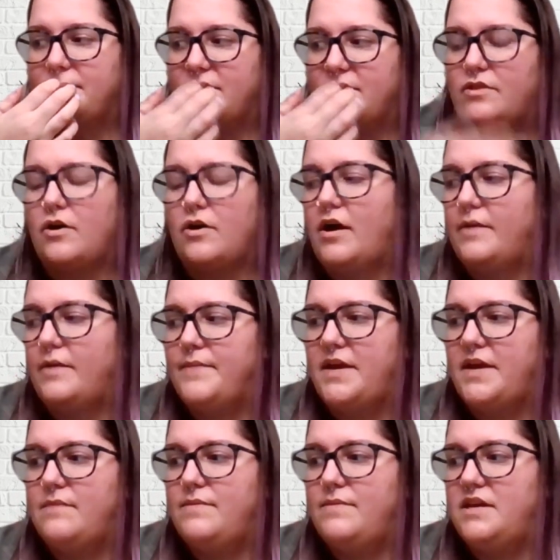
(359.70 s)
thought
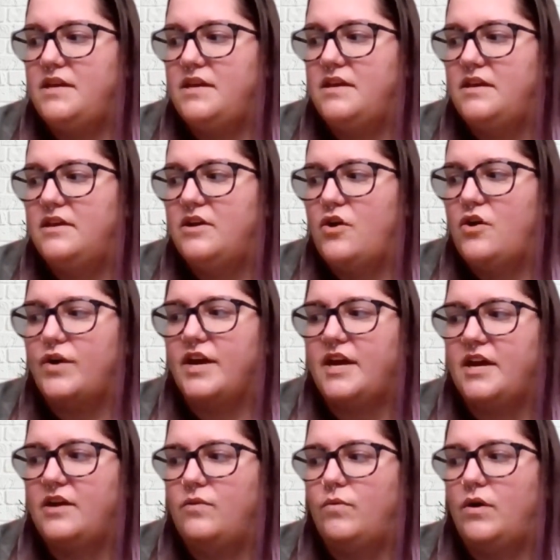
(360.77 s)
maybe,
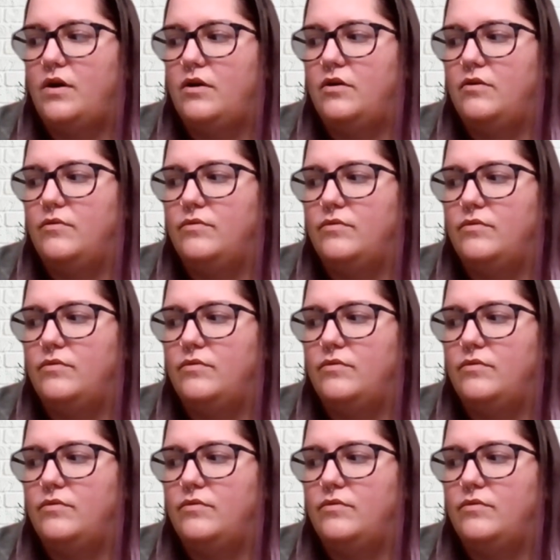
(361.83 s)
okay, well,